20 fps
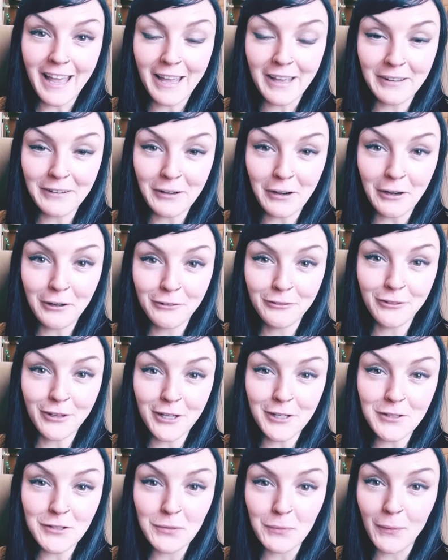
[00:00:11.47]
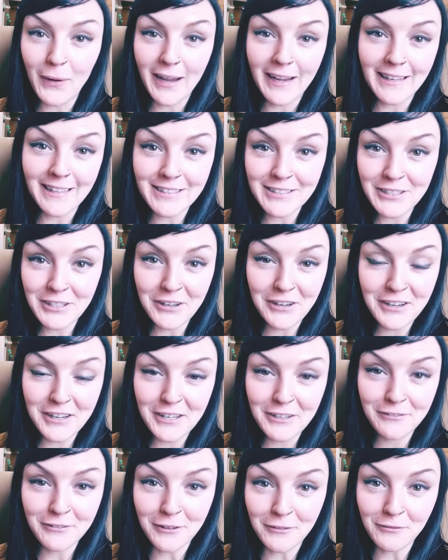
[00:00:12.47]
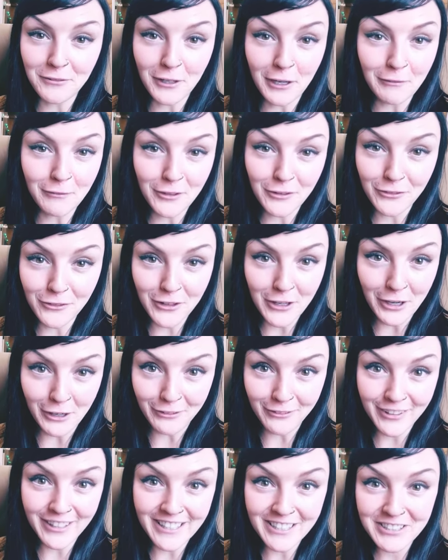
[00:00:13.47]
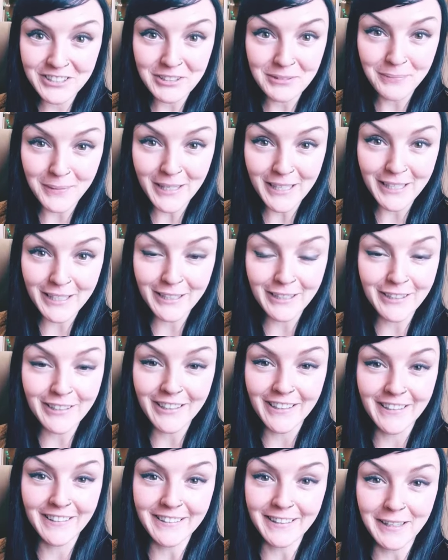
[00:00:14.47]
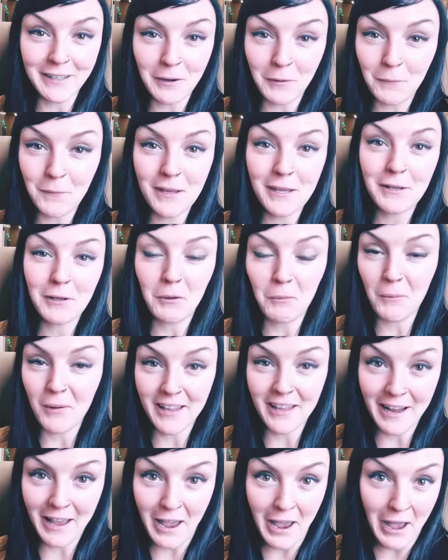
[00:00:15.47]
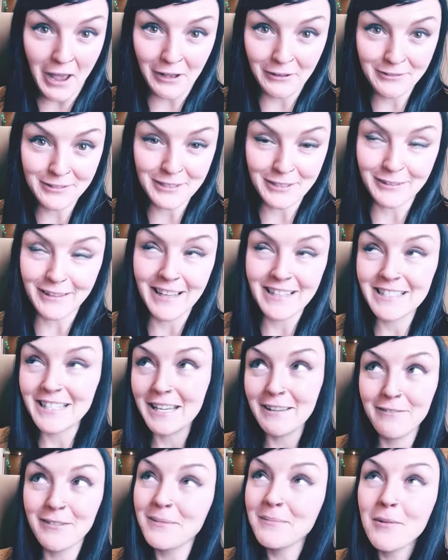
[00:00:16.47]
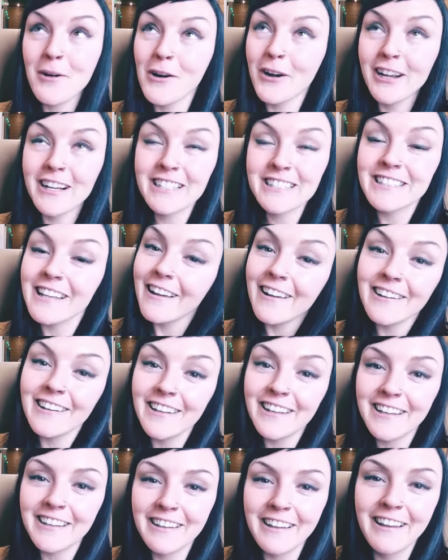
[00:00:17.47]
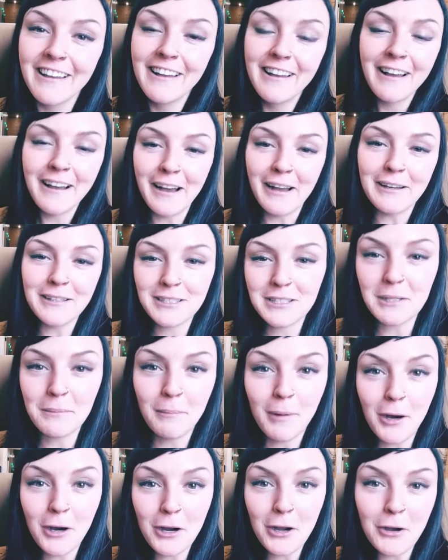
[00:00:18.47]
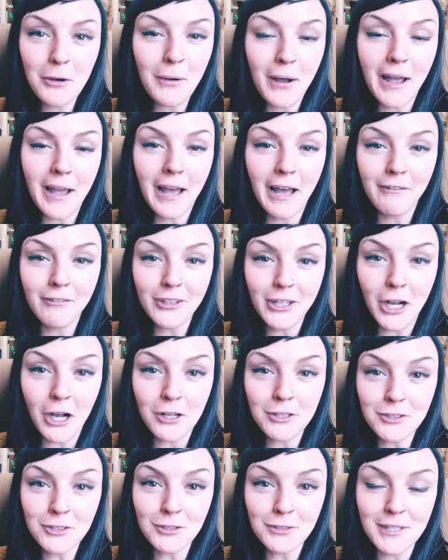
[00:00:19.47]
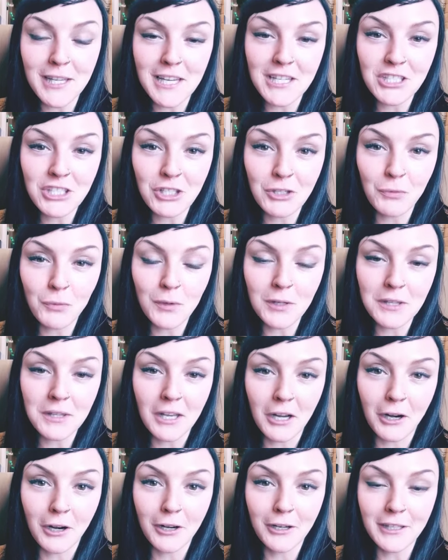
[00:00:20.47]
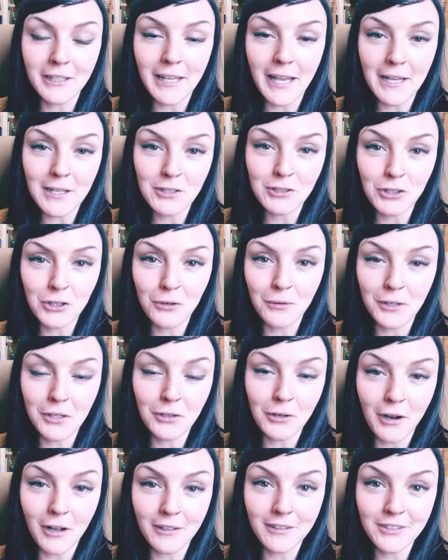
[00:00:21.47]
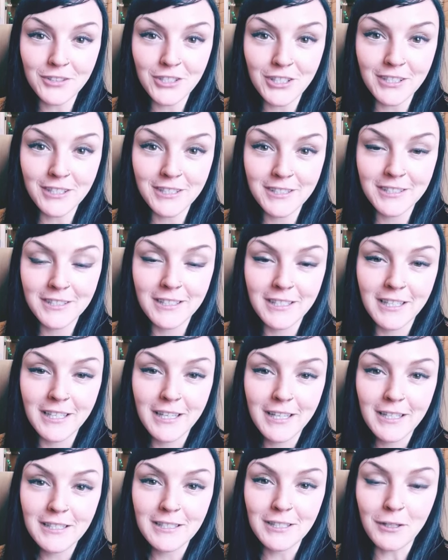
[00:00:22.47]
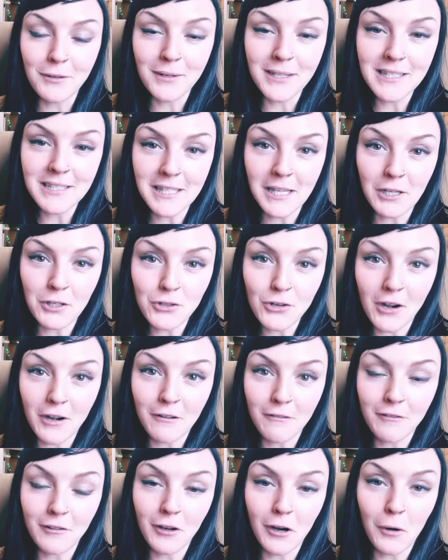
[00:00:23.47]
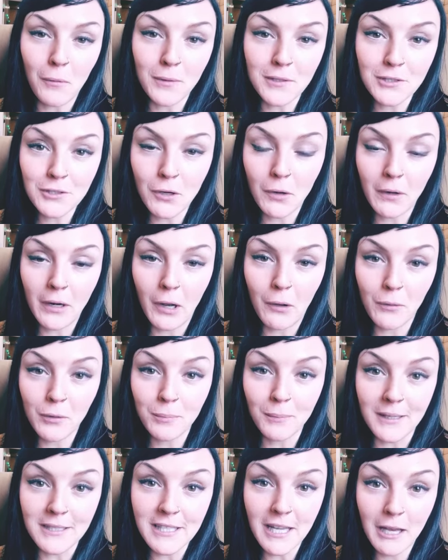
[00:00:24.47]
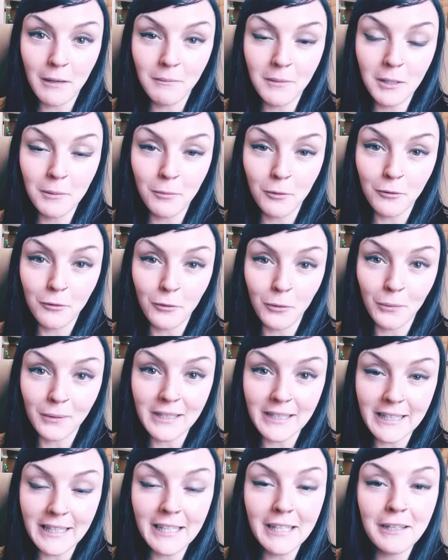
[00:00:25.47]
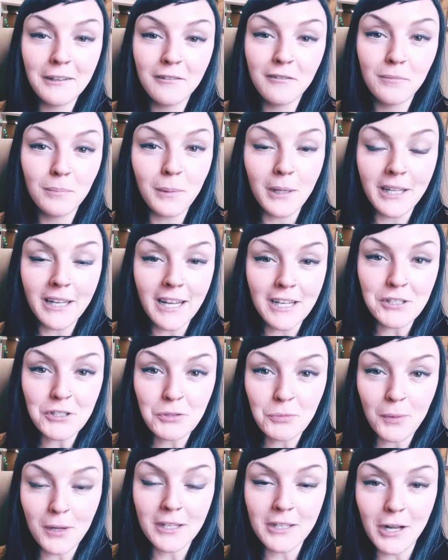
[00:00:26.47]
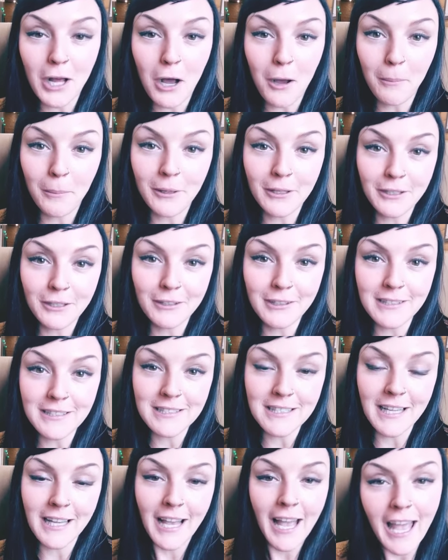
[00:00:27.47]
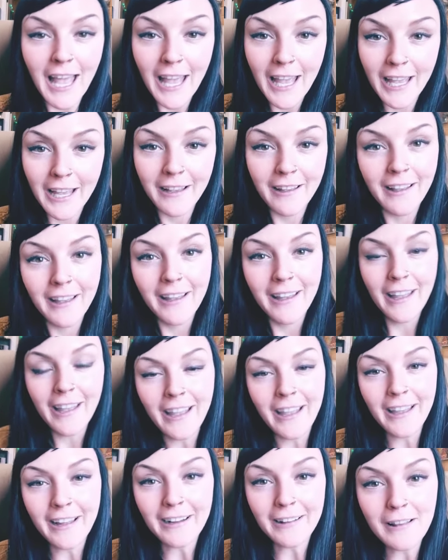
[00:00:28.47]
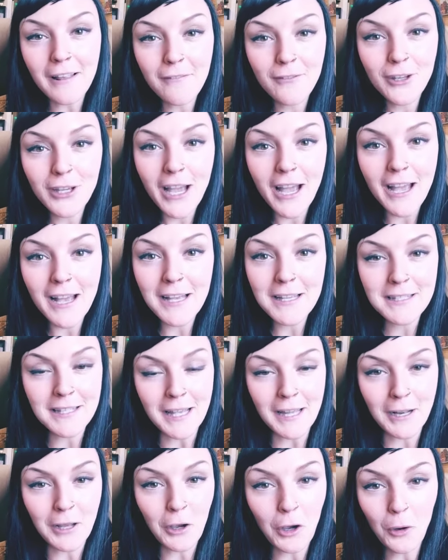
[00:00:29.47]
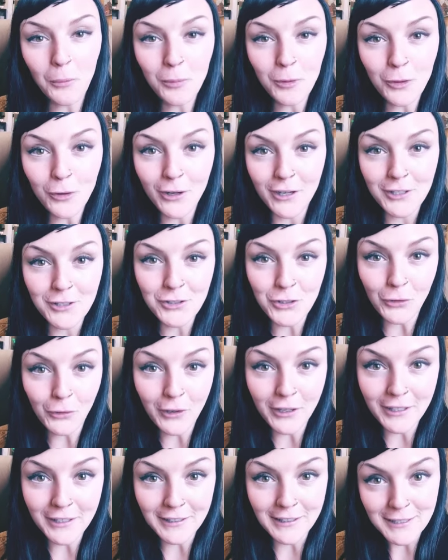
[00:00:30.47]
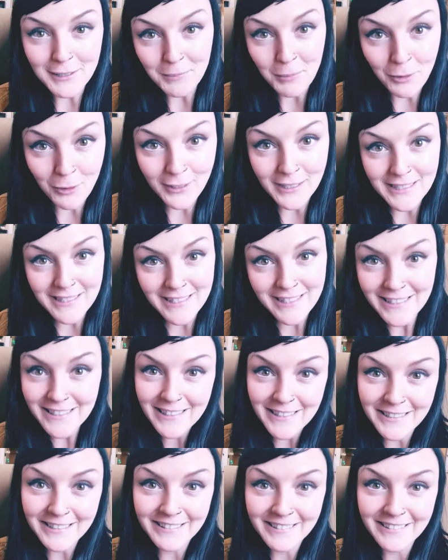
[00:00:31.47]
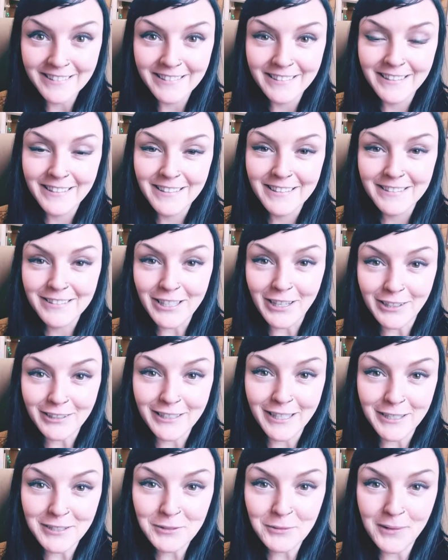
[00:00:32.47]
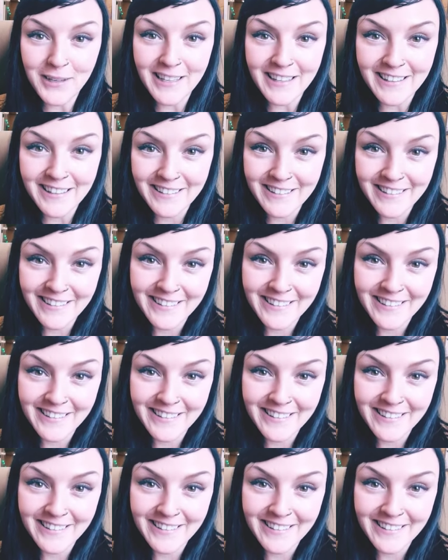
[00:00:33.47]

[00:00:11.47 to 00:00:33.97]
And our friends Wayne and Sherry from Forever Free RV should be here in like a week, a week and a half. So that's even more exciting. Uh, tomorrow I have a consultation with our gastroenterologist. So he's going to try to figure out what's going on with my tummy before we leave. But I just wanted to hop on here and say hey, and I love you guys, and I hope you are enjoying the spooky season. Talk next week.